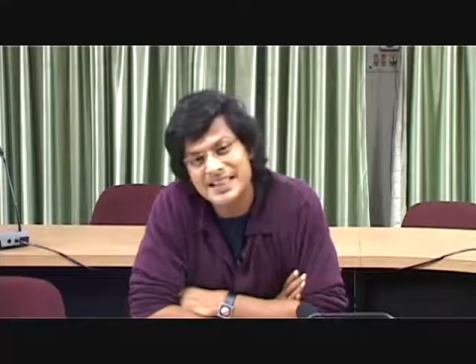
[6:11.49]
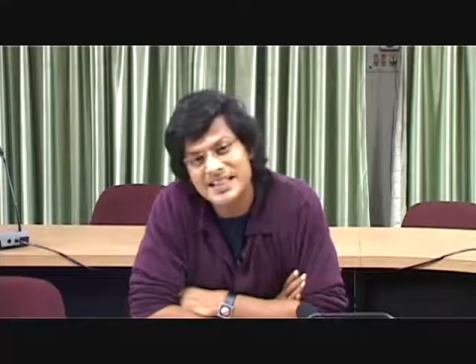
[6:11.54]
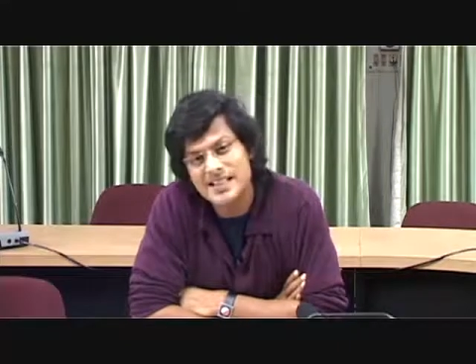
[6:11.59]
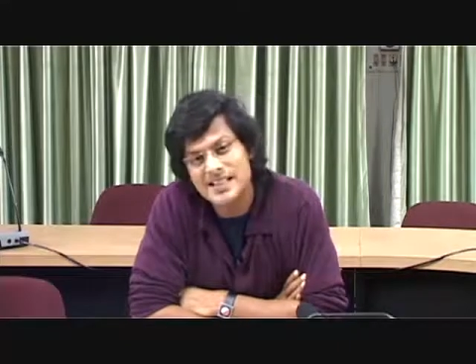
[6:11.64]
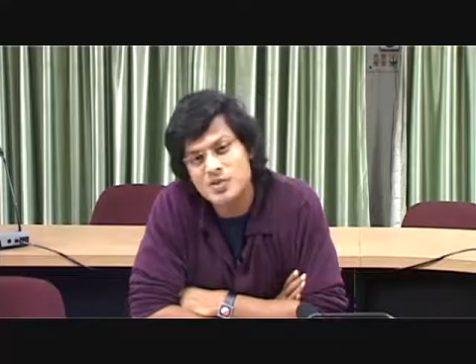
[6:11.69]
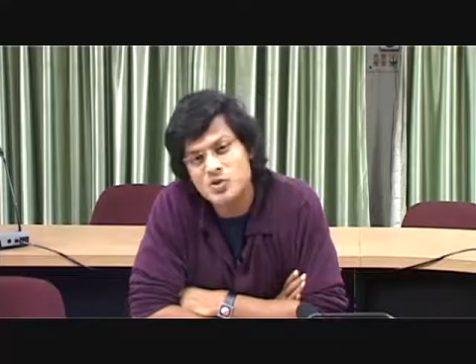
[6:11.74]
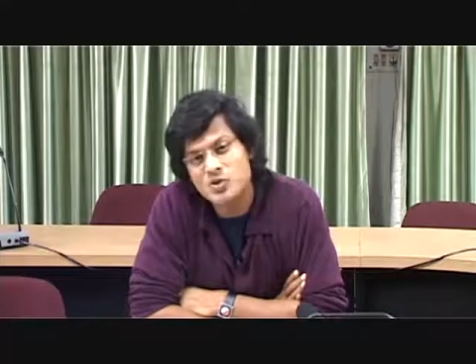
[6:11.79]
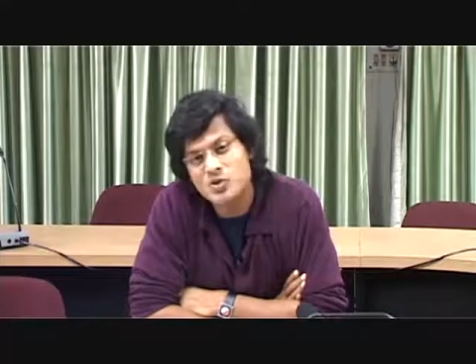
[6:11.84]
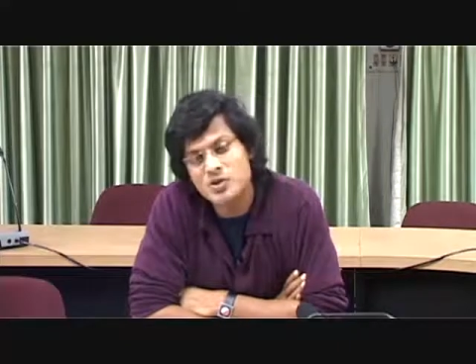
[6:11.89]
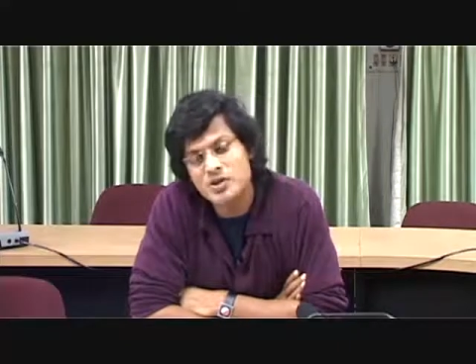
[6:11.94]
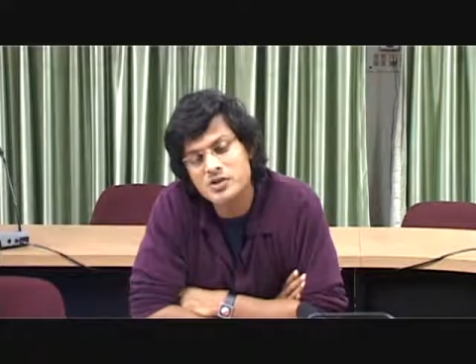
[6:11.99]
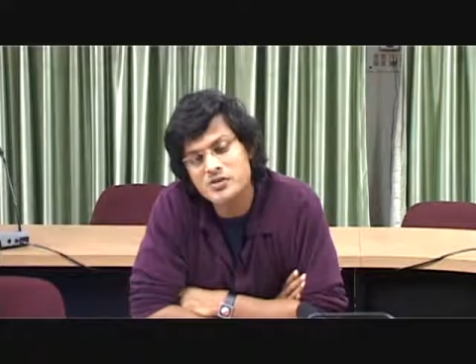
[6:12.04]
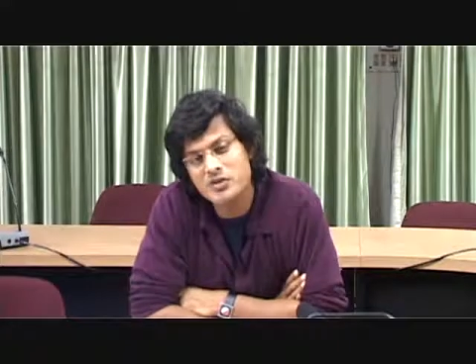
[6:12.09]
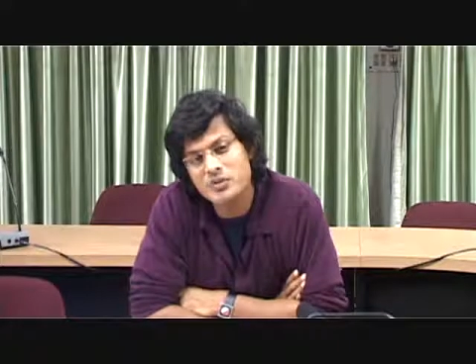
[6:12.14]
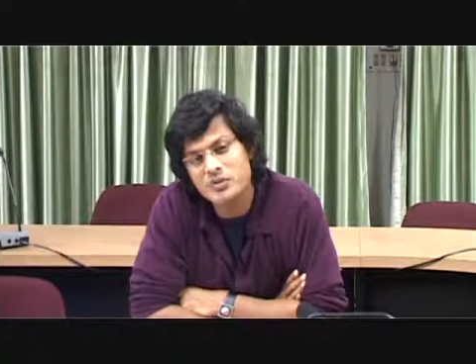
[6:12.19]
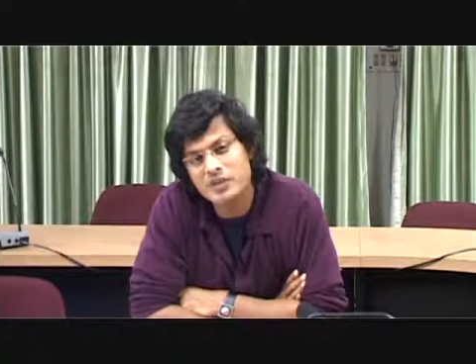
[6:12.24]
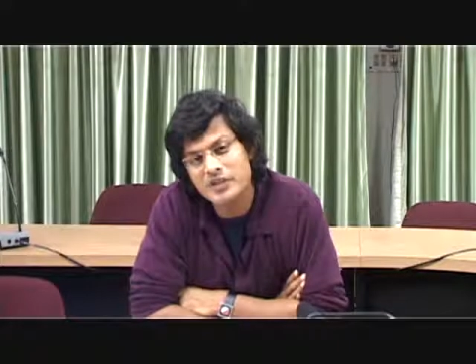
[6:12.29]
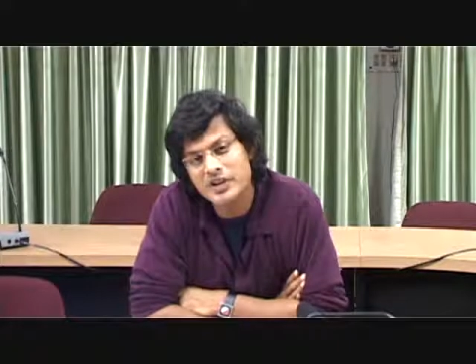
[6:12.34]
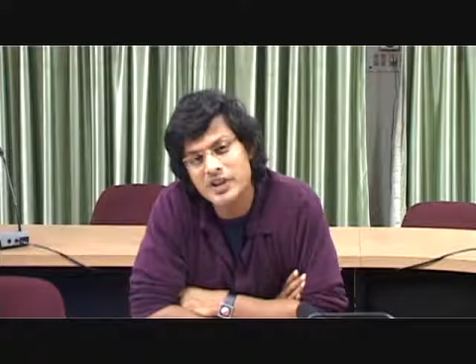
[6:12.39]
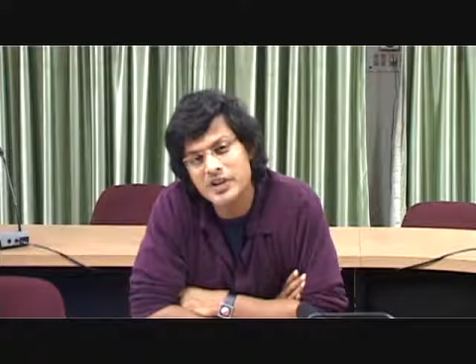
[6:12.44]
these students
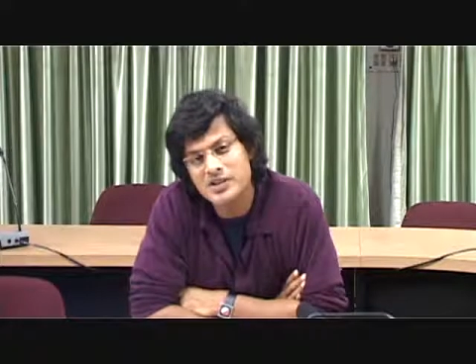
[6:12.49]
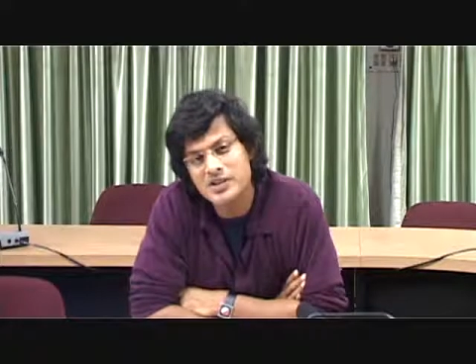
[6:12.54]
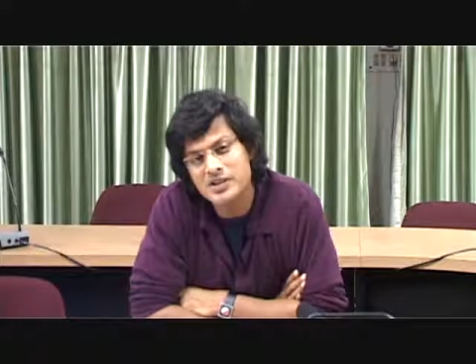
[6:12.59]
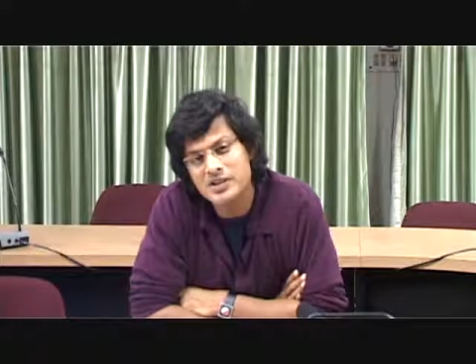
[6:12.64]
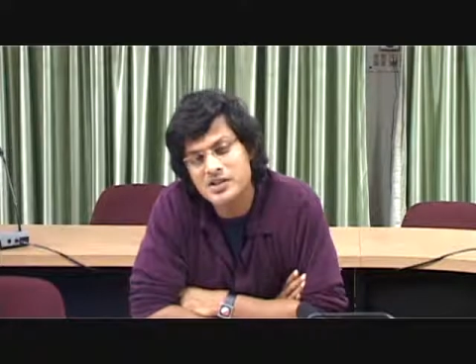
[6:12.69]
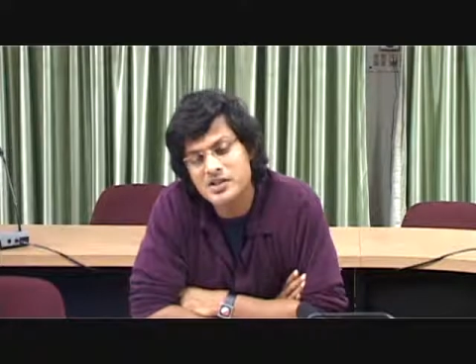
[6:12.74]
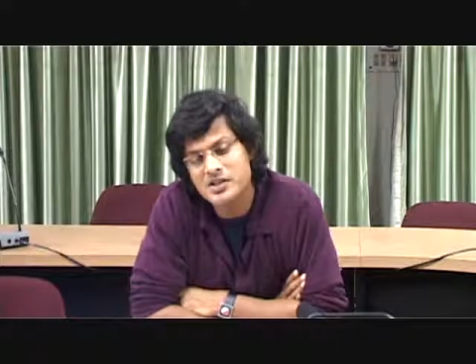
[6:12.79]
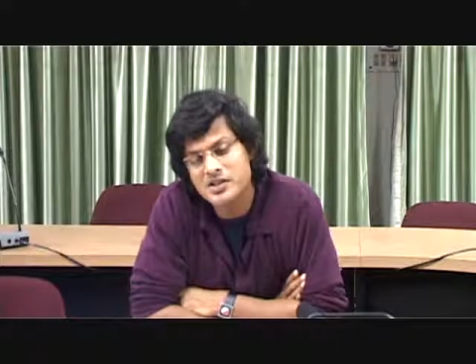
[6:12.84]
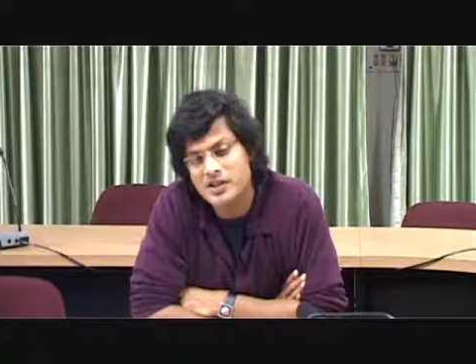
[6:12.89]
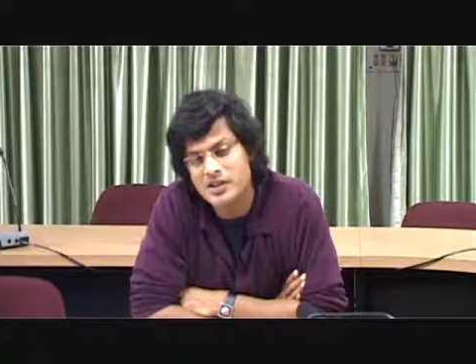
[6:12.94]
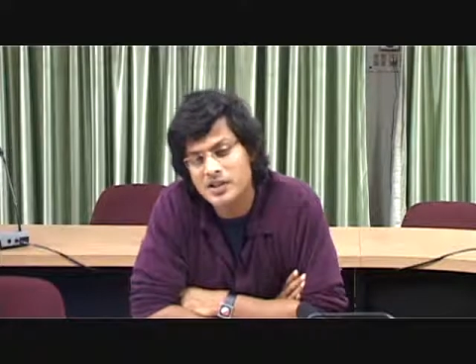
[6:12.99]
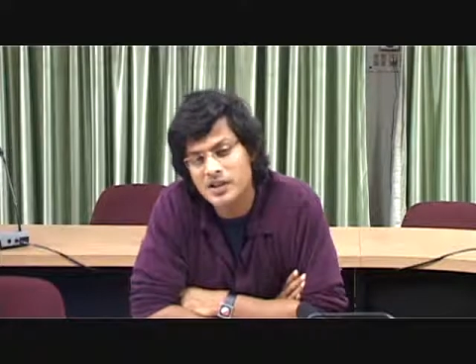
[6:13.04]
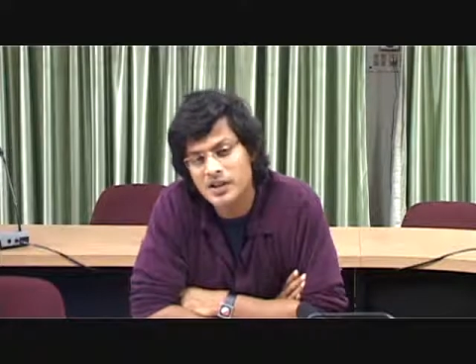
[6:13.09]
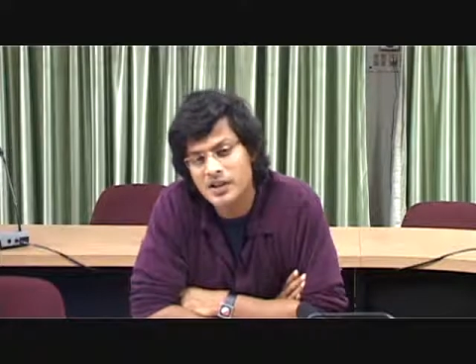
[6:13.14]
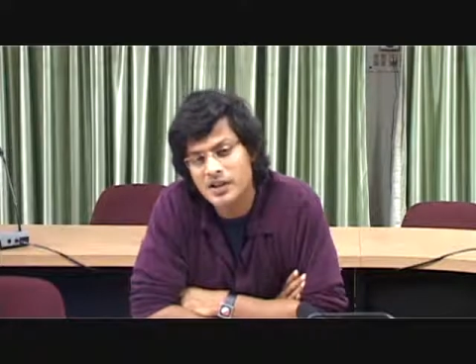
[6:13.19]
from the villages